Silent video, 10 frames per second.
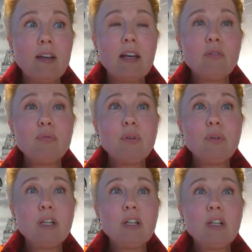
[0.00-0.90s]
If we
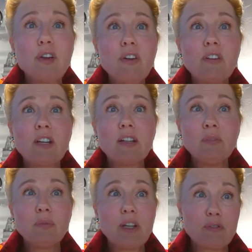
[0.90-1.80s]
look further,
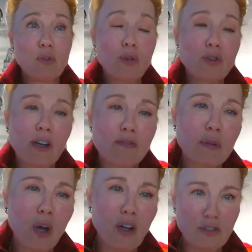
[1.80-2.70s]
we also have
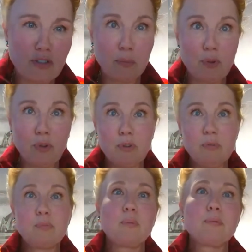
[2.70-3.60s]
some
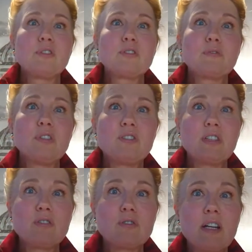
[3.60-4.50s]
untypical properties of
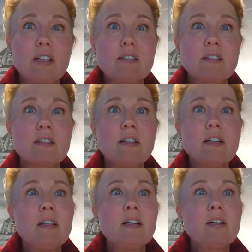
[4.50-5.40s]
decentralized.
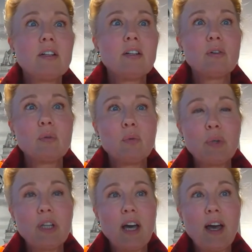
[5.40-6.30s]

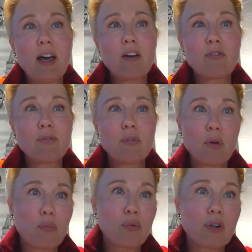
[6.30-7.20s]
We have
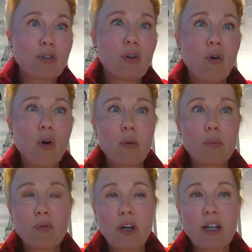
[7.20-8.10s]
protocol
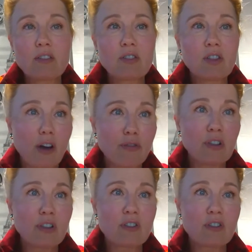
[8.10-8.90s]
upgrades, governance